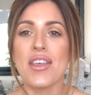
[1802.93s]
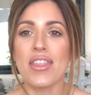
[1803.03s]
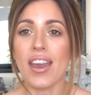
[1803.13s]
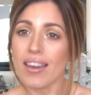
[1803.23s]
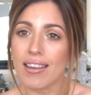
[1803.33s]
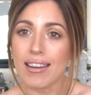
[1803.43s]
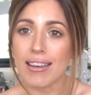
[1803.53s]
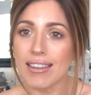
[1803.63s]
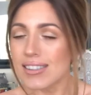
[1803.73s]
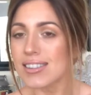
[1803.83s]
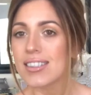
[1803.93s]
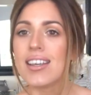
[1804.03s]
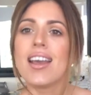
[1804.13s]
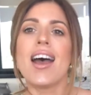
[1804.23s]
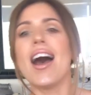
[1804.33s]
They're hideous.
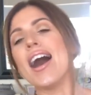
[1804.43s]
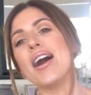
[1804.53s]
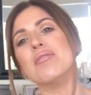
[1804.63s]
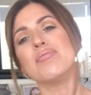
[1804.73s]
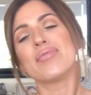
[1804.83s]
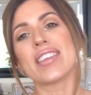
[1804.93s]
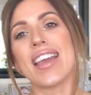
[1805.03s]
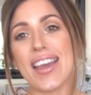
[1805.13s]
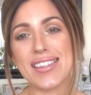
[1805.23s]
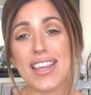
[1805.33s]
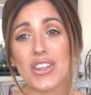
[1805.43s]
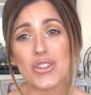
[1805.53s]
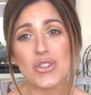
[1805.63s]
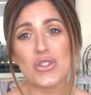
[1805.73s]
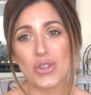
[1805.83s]
Yeah, thank
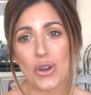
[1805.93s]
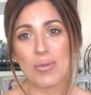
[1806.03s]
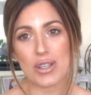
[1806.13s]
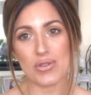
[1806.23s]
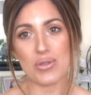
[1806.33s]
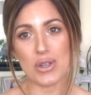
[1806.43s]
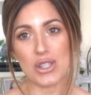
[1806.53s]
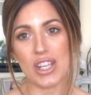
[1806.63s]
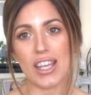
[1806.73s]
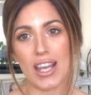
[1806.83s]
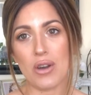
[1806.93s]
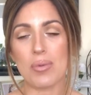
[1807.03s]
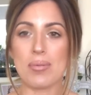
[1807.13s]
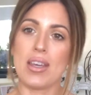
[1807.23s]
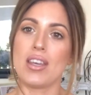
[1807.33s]
you so much for watching, and I'll
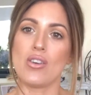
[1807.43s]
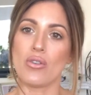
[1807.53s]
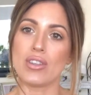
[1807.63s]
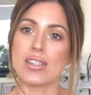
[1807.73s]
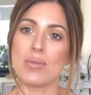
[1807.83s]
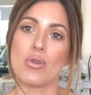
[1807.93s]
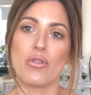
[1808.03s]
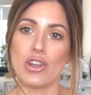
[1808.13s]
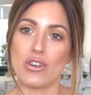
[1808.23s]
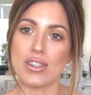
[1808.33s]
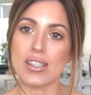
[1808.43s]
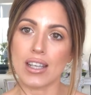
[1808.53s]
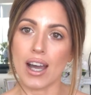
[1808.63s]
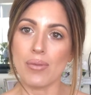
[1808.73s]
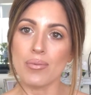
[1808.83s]
be making obviously more videos to
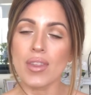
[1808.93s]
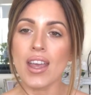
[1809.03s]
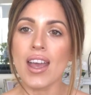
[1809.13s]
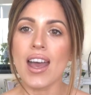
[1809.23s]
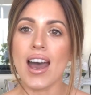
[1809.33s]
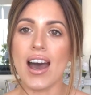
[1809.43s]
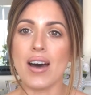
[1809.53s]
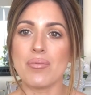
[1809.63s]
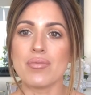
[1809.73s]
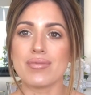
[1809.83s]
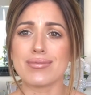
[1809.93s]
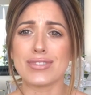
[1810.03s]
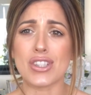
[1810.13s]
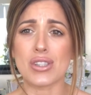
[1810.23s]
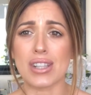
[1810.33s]
come.
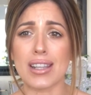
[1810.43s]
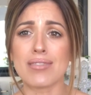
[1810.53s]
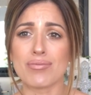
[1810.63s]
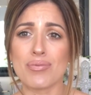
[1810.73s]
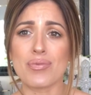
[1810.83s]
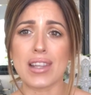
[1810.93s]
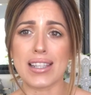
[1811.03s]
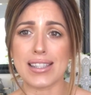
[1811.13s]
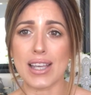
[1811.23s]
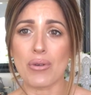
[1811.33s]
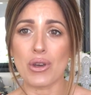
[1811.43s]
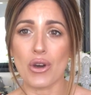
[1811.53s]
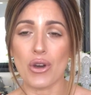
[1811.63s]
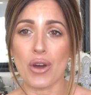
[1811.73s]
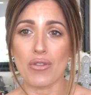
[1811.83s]
Just let's see how we go.
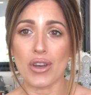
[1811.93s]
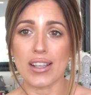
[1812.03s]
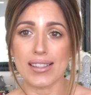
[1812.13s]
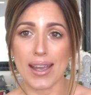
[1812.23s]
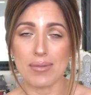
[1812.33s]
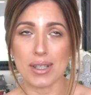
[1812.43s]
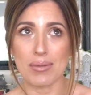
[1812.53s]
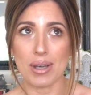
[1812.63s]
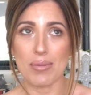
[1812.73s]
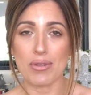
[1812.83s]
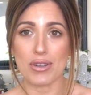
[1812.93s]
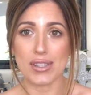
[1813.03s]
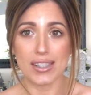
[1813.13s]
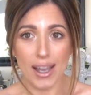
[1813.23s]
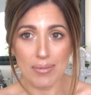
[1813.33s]
I've got exams coming up, I've got
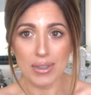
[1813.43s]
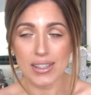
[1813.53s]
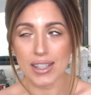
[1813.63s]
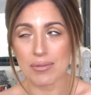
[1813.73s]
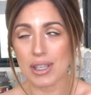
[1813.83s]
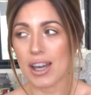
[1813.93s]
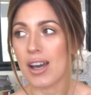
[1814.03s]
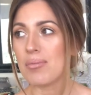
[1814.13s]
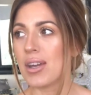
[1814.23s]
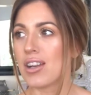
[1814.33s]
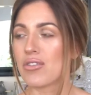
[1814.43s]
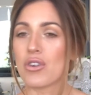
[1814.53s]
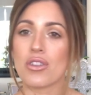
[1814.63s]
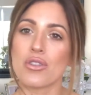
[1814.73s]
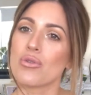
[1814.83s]
assignments coming up, and I've
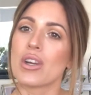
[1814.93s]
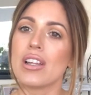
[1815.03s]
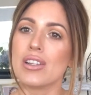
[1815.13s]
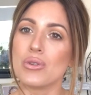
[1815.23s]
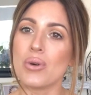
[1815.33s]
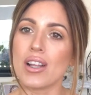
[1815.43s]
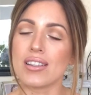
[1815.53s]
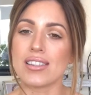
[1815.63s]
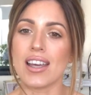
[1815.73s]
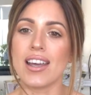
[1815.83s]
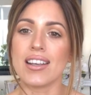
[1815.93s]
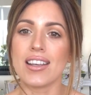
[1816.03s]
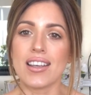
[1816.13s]
got 3 little ones that